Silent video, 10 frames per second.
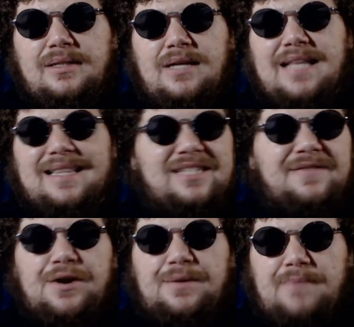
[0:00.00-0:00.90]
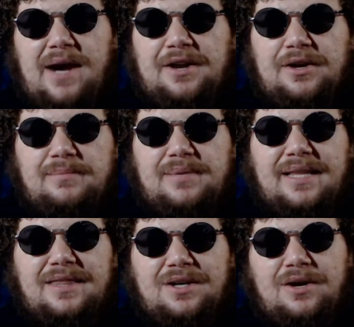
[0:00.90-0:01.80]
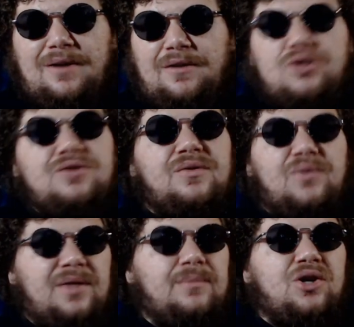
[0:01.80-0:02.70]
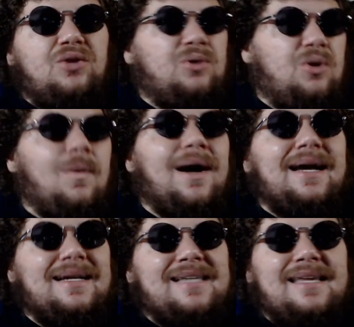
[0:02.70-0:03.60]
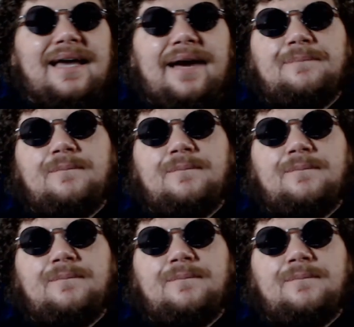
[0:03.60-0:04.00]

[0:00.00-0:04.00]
That's a very minor complaint though, and those of you who've read the book will know why I say that.